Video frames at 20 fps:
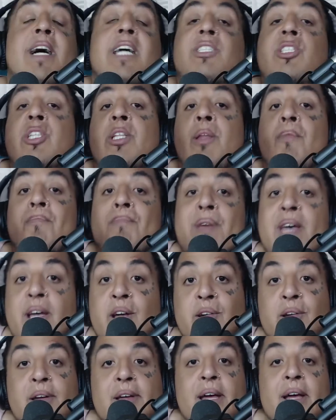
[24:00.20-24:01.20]
mention the
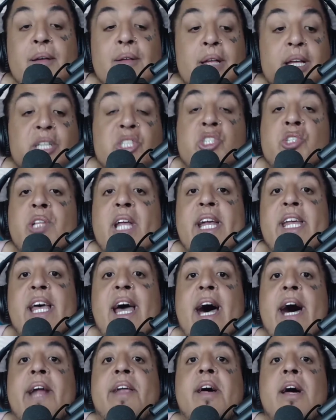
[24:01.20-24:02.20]
bigger issue that he
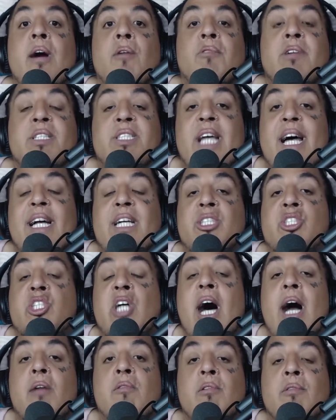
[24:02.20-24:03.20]
had was that his
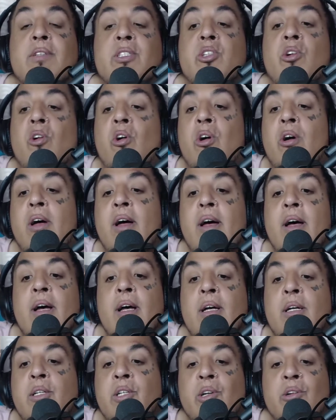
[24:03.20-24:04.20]
chakra was all,
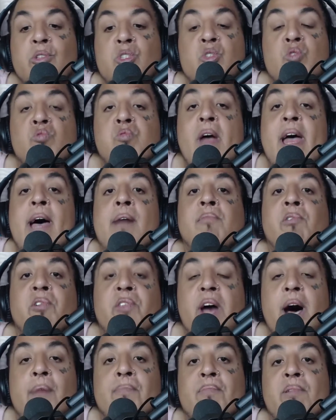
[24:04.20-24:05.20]
you know,
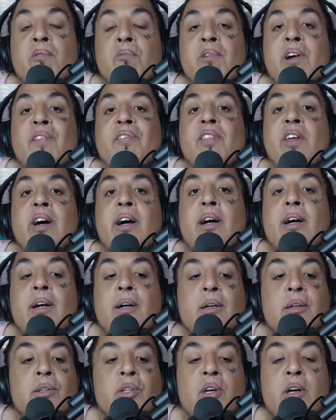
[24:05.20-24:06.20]
scrambled up with
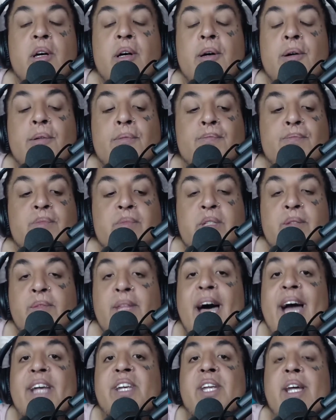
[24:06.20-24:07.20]
the the
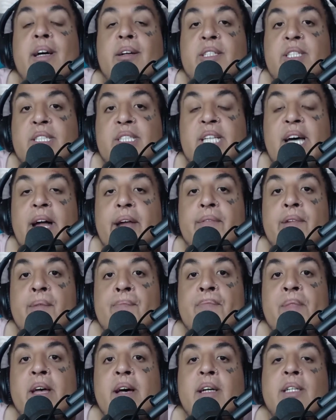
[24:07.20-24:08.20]
nine tails inside of
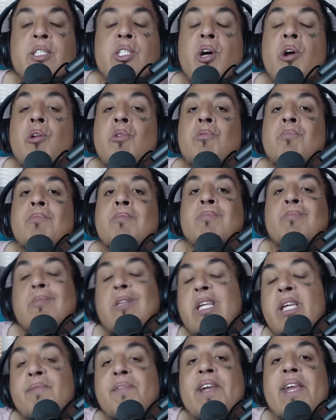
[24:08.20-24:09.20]
him. So
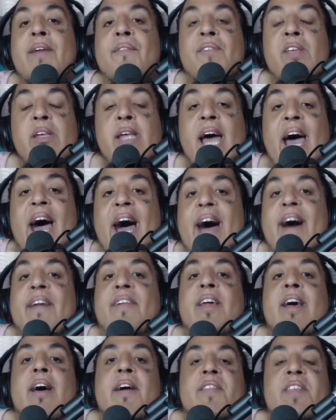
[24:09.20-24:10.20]
even if he
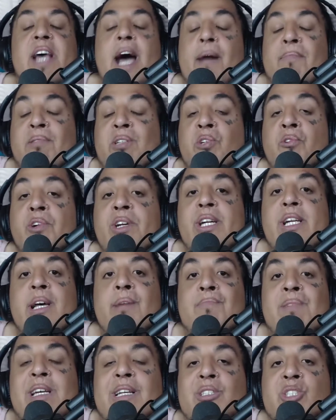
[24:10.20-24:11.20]
had the opportunity
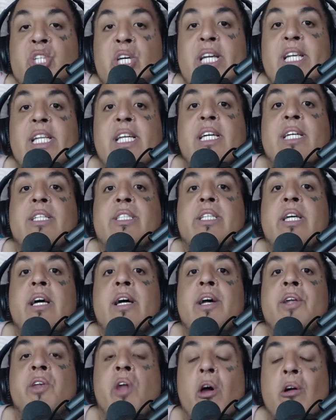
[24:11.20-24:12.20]
of being genius,
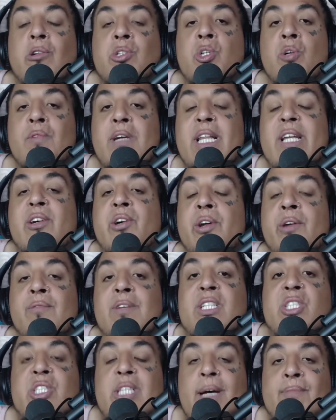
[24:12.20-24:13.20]
Naruto really couldn't
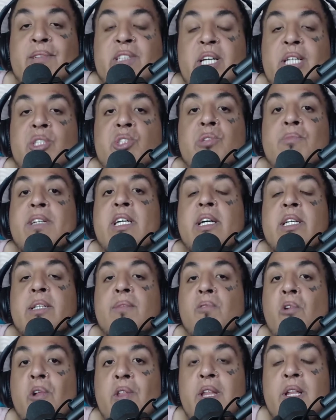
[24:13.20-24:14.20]
reach that potential because
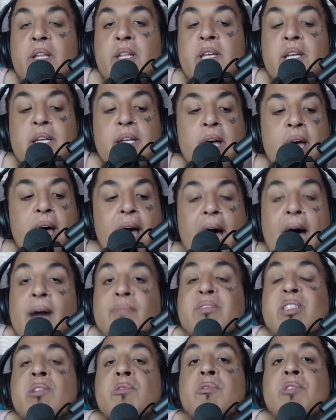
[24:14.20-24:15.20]
of all of the
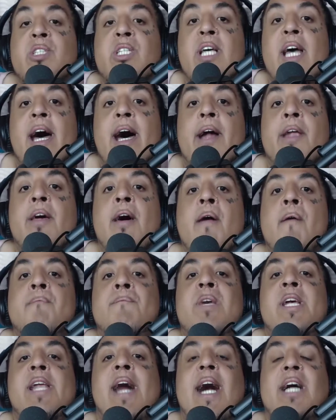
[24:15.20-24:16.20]
obstacles he had.
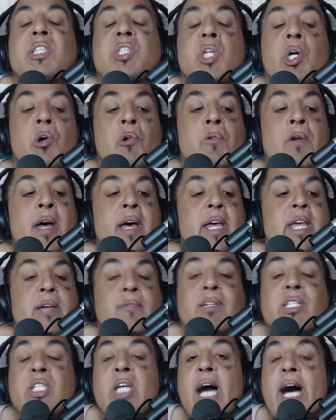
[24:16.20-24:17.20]
Minato,
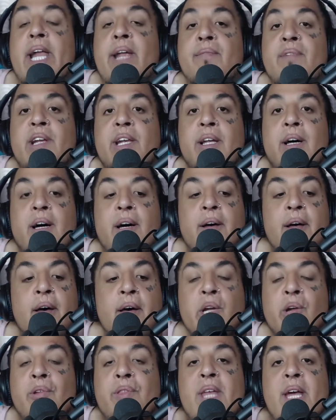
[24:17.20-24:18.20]
he was kind of in a,
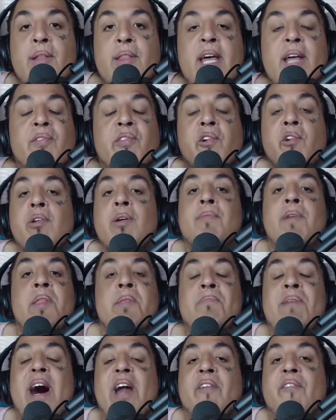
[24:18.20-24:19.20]
you know, they, they threw him on
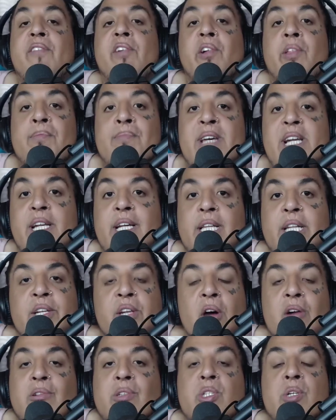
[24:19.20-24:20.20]
the battlefield immediately.
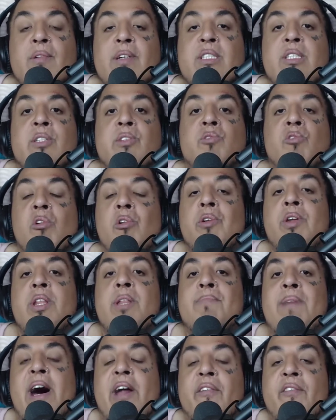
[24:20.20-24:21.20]
Naruto wasn't thrown in
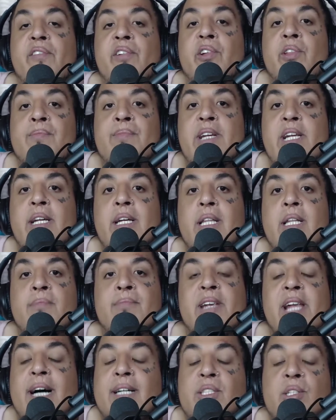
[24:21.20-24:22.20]
the battlefield immediately.
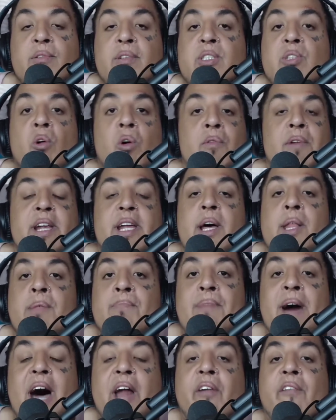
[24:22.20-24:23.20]
Minato was already on
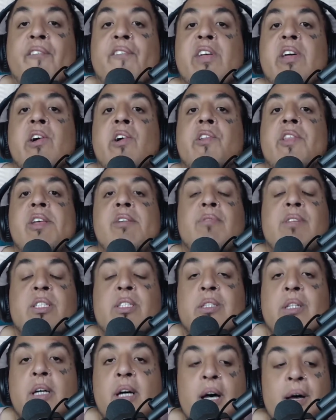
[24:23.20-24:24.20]
the battlefield. He
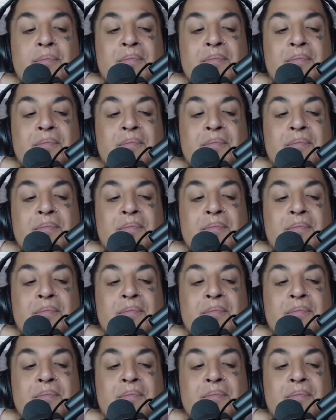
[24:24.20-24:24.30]
was